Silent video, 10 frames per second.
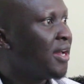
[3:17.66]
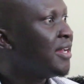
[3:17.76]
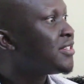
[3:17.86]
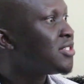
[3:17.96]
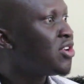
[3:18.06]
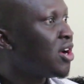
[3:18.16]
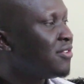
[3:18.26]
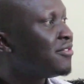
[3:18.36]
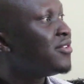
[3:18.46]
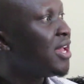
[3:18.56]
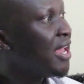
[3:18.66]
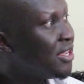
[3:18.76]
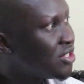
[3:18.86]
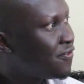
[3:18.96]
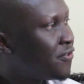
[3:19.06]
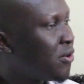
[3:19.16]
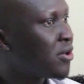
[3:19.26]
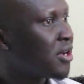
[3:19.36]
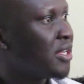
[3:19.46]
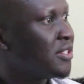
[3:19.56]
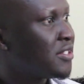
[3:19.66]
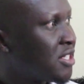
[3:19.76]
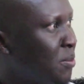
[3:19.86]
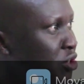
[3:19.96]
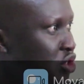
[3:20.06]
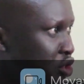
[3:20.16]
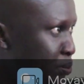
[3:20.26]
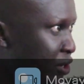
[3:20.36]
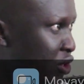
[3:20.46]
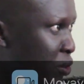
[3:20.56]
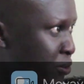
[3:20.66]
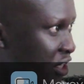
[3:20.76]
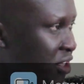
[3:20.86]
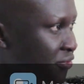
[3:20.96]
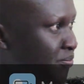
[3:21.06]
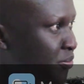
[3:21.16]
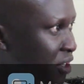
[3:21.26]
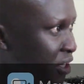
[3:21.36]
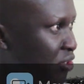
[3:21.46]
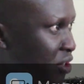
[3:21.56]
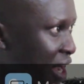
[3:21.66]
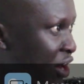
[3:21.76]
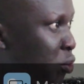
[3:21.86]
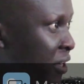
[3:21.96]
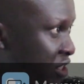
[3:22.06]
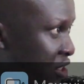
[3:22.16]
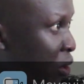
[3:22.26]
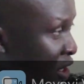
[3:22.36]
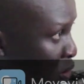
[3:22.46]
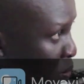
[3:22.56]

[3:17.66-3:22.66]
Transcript: It's not easy for someone to be objective, an